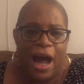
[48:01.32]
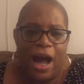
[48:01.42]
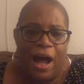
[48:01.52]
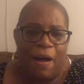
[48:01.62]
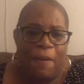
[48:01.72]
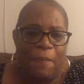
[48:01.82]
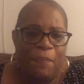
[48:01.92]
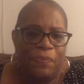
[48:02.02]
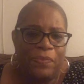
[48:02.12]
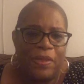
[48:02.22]

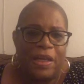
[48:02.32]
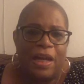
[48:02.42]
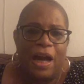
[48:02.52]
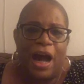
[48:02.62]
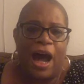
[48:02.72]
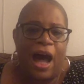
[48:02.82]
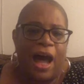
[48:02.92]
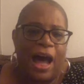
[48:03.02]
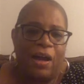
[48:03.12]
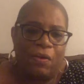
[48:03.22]
Um,
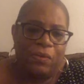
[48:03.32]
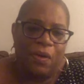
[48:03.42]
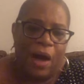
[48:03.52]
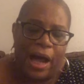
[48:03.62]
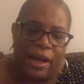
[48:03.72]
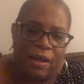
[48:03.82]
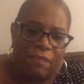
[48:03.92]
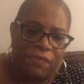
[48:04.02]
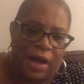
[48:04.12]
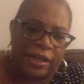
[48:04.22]
I, I don't know how to
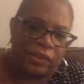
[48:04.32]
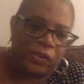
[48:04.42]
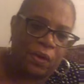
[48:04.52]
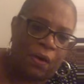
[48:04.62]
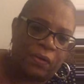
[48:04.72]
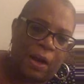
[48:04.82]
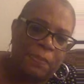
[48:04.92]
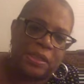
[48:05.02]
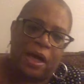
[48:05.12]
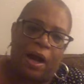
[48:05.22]
invite you on. I'm
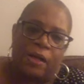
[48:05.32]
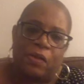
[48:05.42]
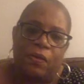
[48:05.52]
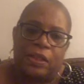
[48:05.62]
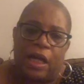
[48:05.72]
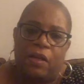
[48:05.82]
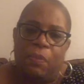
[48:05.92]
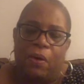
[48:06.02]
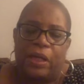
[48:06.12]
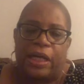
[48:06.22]
sorry. I was going to say you
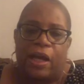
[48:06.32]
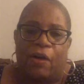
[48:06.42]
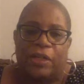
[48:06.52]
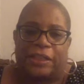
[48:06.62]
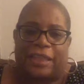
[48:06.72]
want to get on and